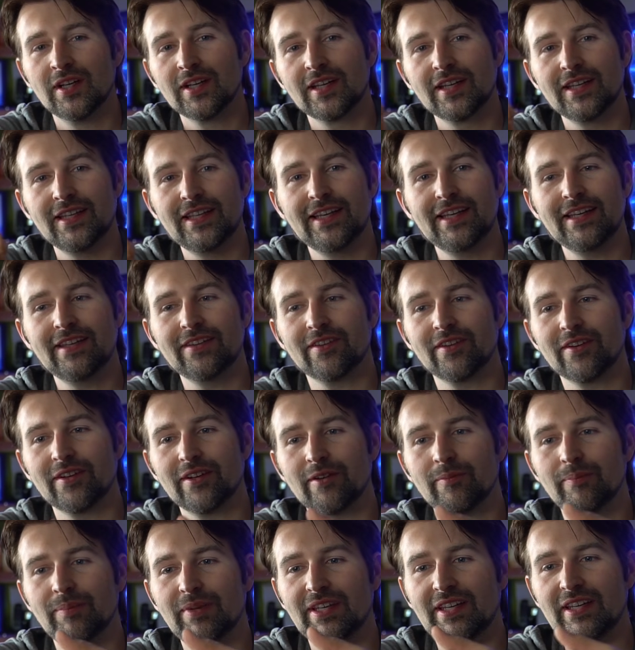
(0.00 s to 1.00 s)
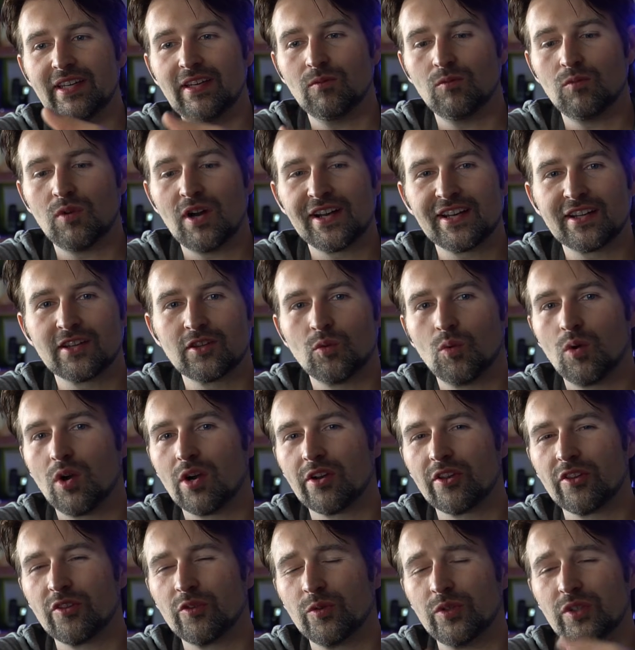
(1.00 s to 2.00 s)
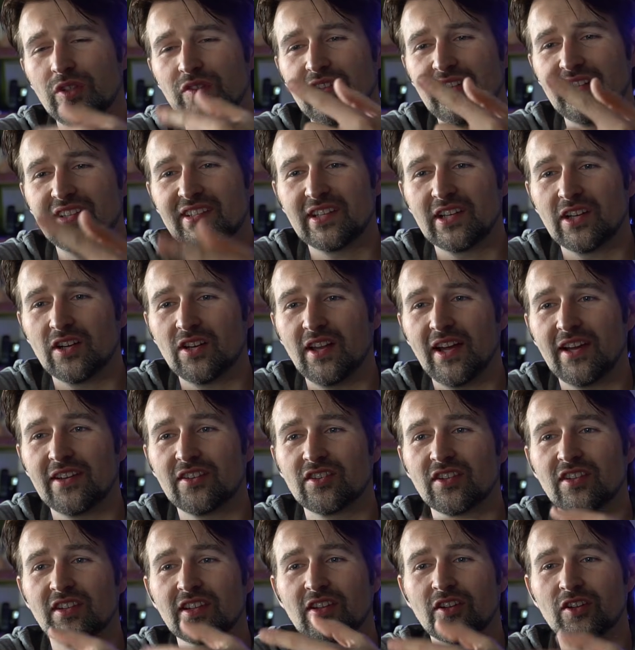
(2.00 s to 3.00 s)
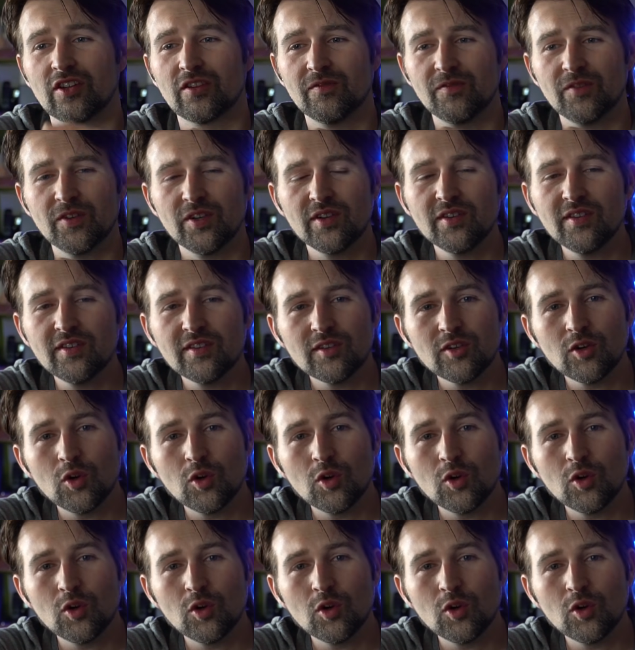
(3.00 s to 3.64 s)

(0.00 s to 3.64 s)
could either be running the water through UV sterilizer or something else first,